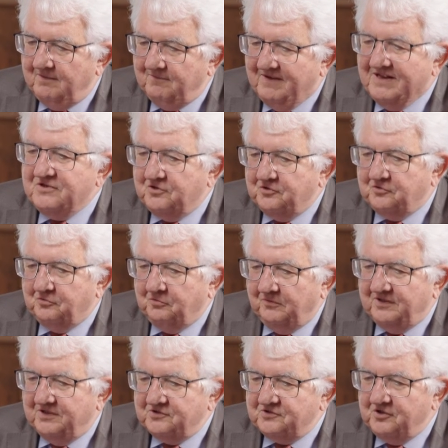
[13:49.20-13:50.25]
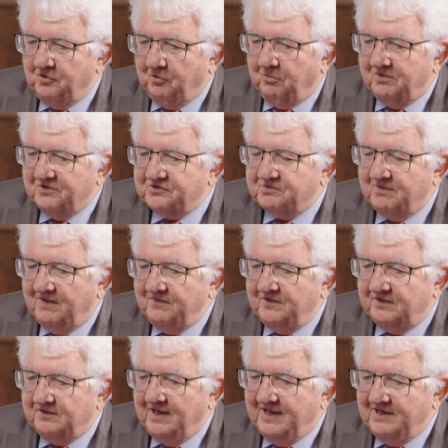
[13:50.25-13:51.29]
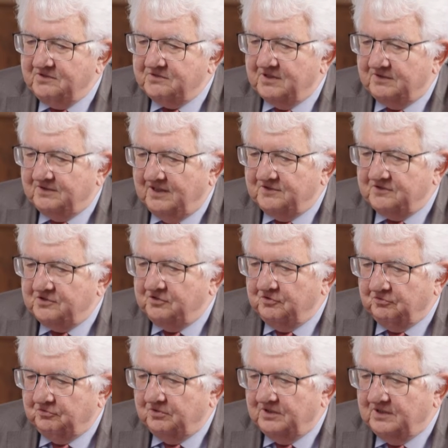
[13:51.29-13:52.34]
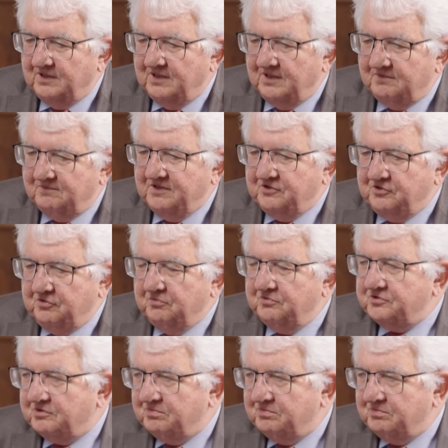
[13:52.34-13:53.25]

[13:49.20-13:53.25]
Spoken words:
when you do this, you always run the danger that you reduce